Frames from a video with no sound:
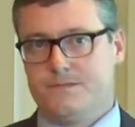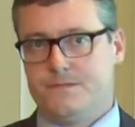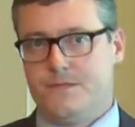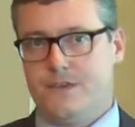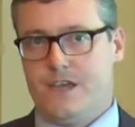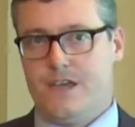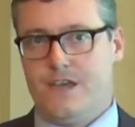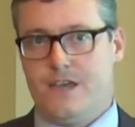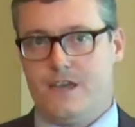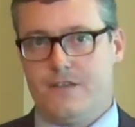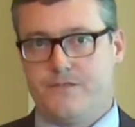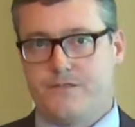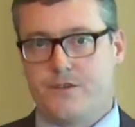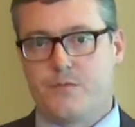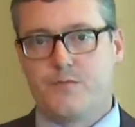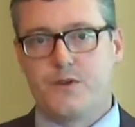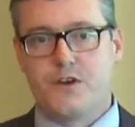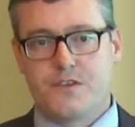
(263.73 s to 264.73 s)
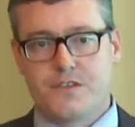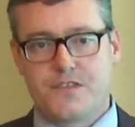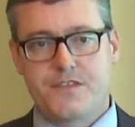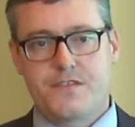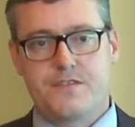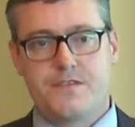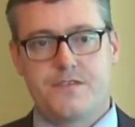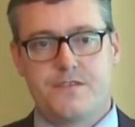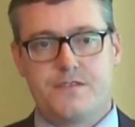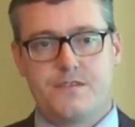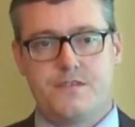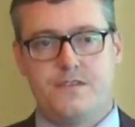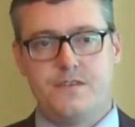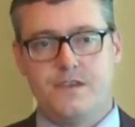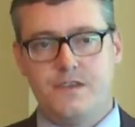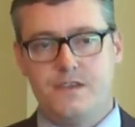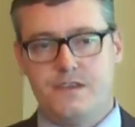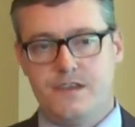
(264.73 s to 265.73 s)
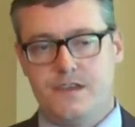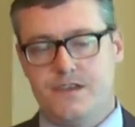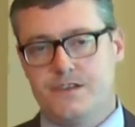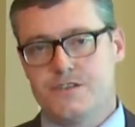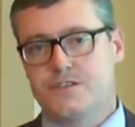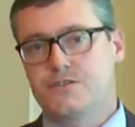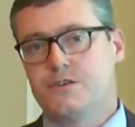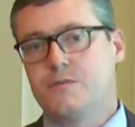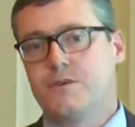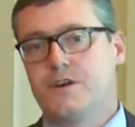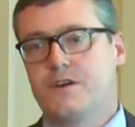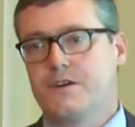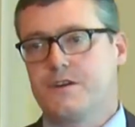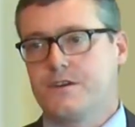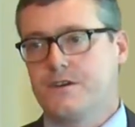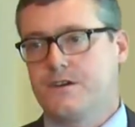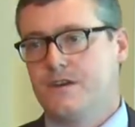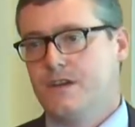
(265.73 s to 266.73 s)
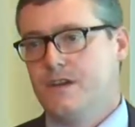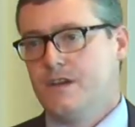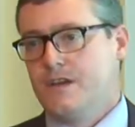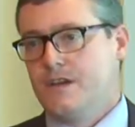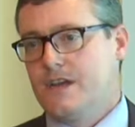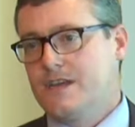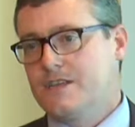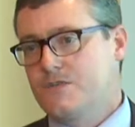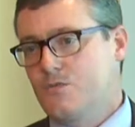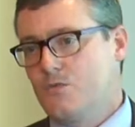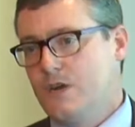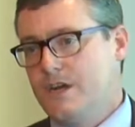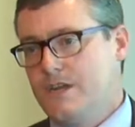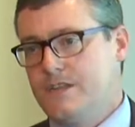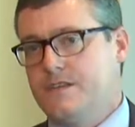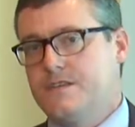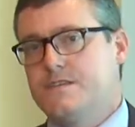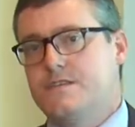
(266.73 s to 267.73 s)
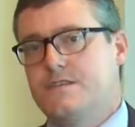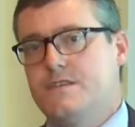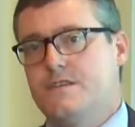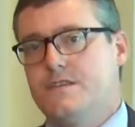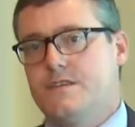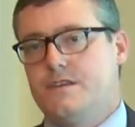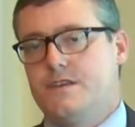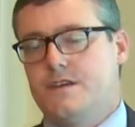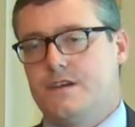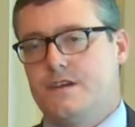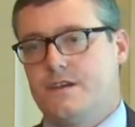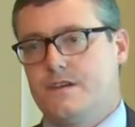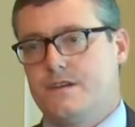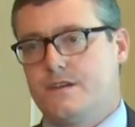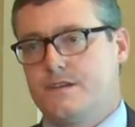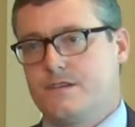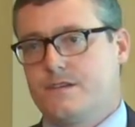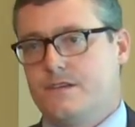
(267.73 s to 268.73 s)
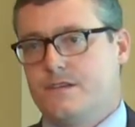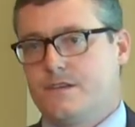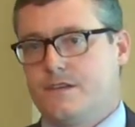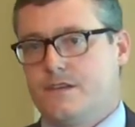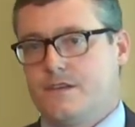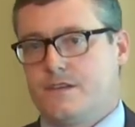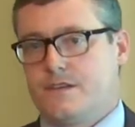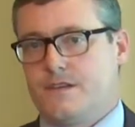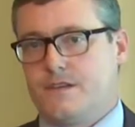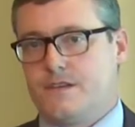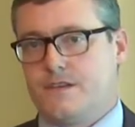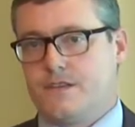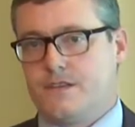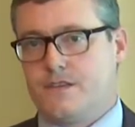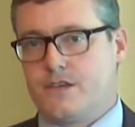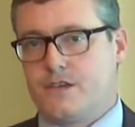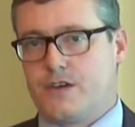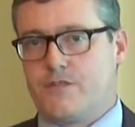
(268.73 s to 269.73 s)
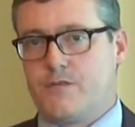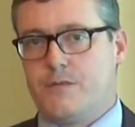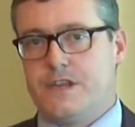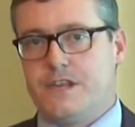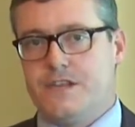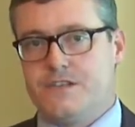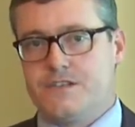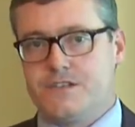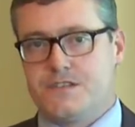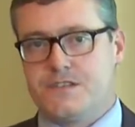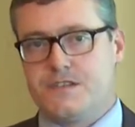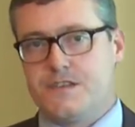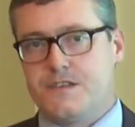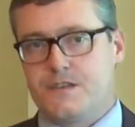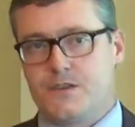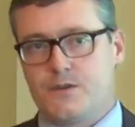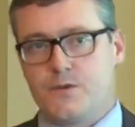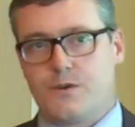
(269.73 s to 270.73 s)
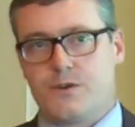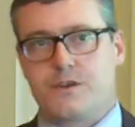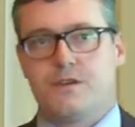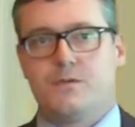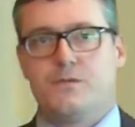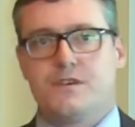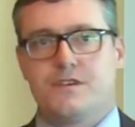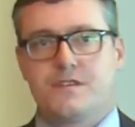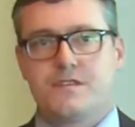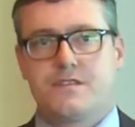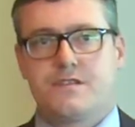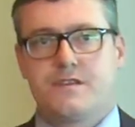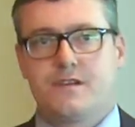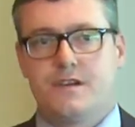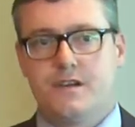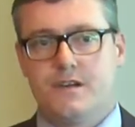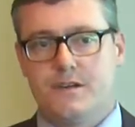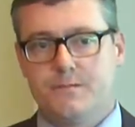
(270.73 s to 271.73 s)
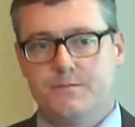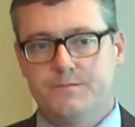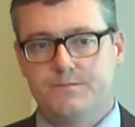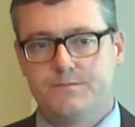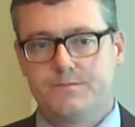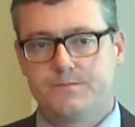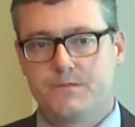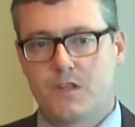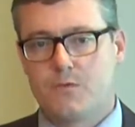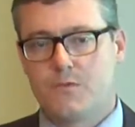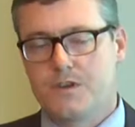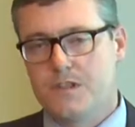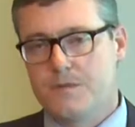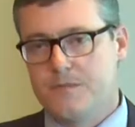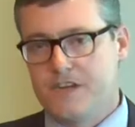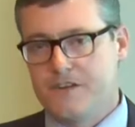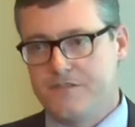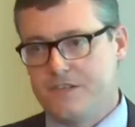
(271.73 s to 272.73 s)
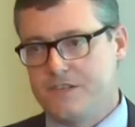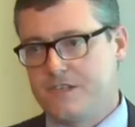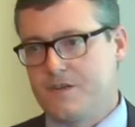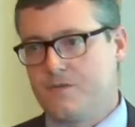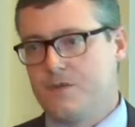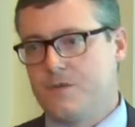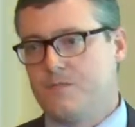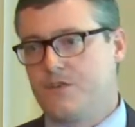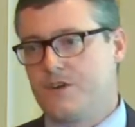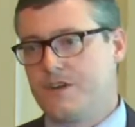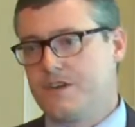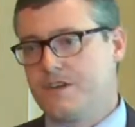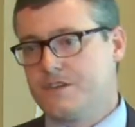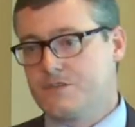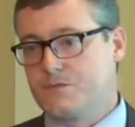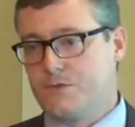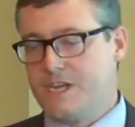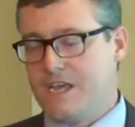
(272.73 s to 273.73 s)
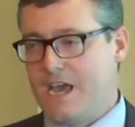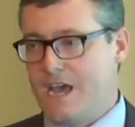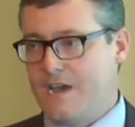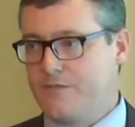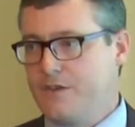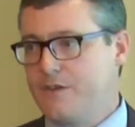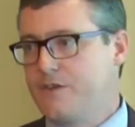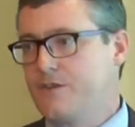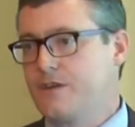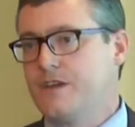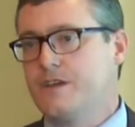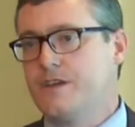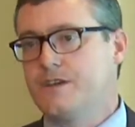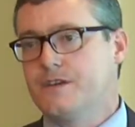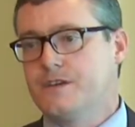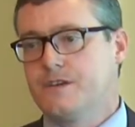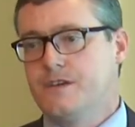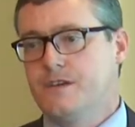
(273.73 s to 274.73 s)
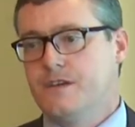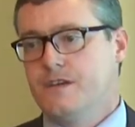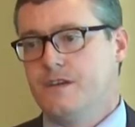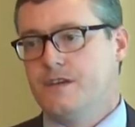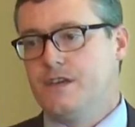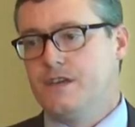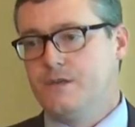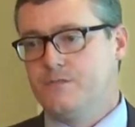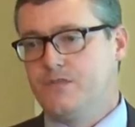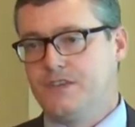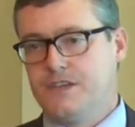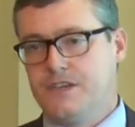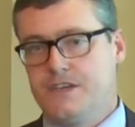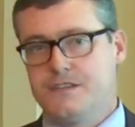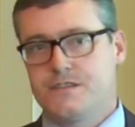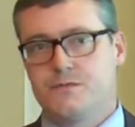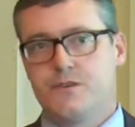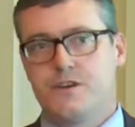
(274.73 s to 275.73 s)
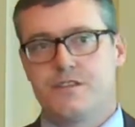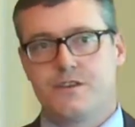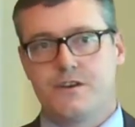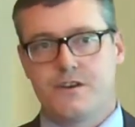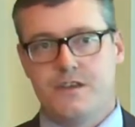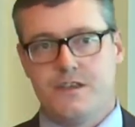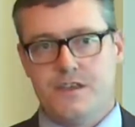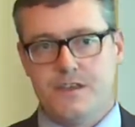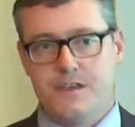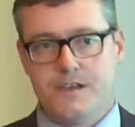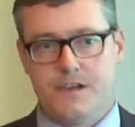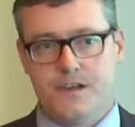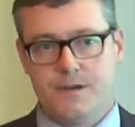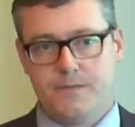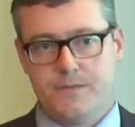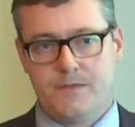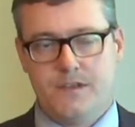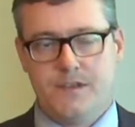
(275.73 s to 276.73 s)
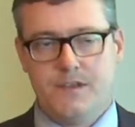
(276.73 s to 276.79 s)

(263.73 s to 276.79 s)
and for both the industry partner as well as the government agency that they're working with. One of the benefits that we bring is we have a CRADA in place with RDECOM,